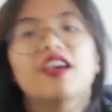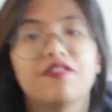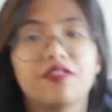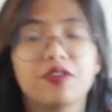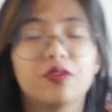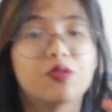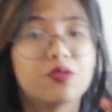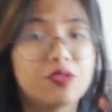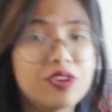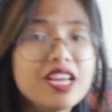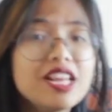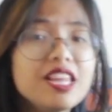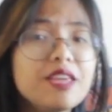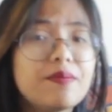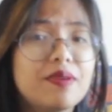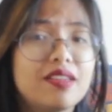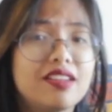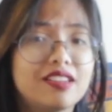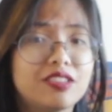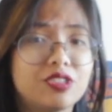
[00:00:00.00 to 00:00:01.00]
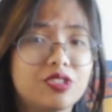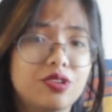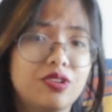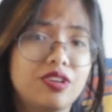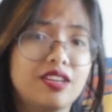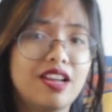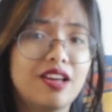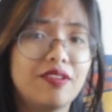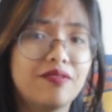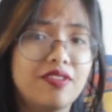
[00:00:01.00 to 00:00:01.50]
If you've really been
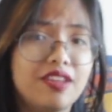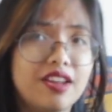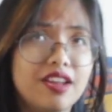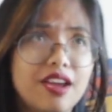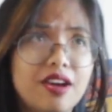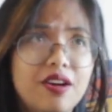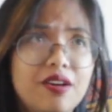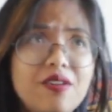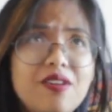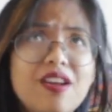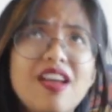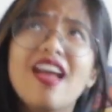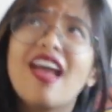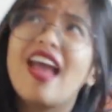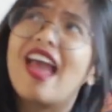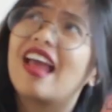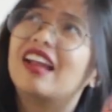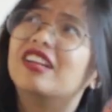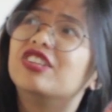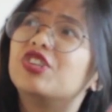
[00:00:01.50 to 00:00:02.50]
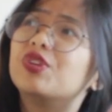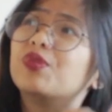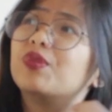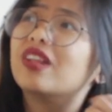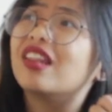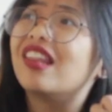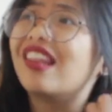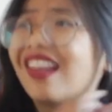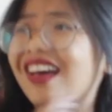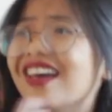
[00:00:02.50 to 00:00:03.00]
enjoying that video and you
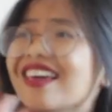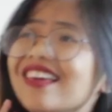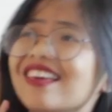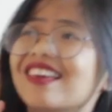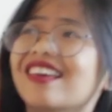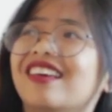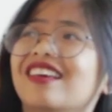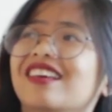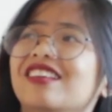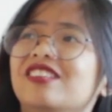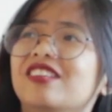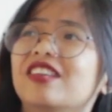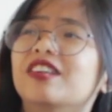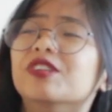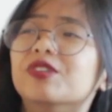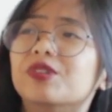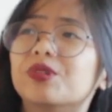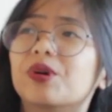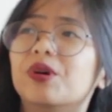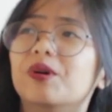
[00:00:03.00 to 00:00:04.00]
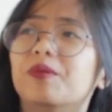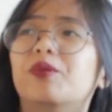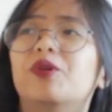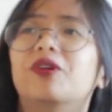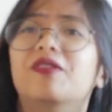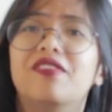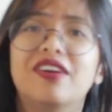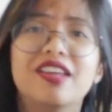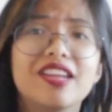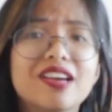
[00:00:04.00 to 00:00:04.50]
would like to enjoy
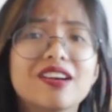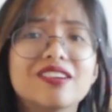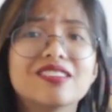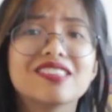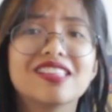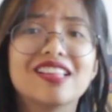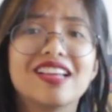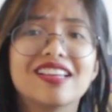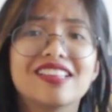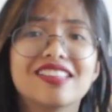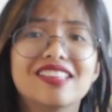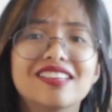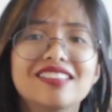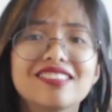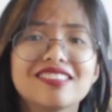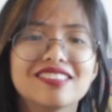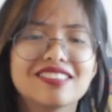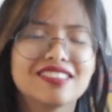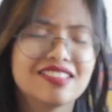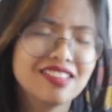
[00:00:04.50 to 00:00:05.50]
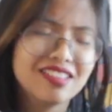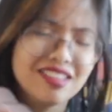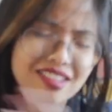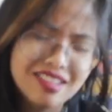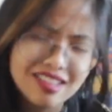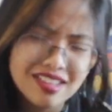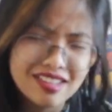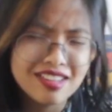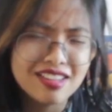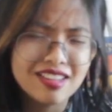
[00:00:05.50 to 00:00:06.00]
more videos like this,
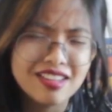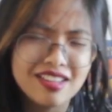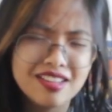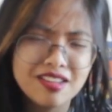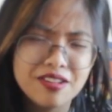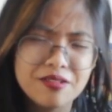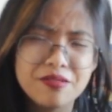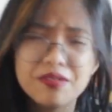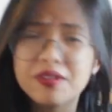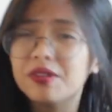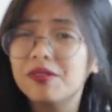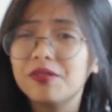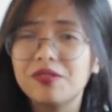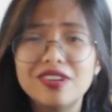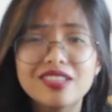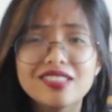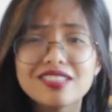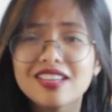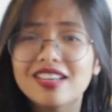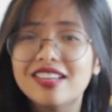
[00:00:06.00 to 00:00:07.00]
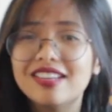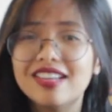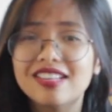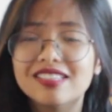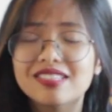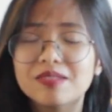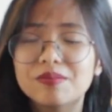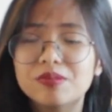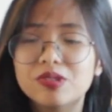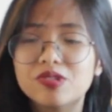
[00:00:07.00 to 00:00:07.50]
feel free to hit
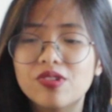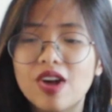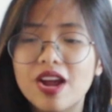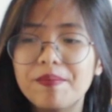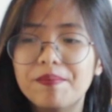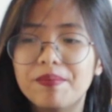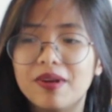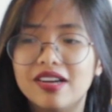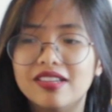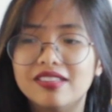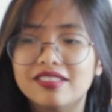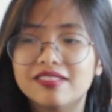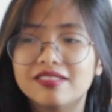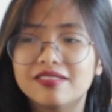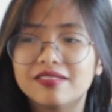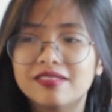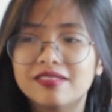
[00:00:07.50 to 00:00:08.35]
that subscribe button.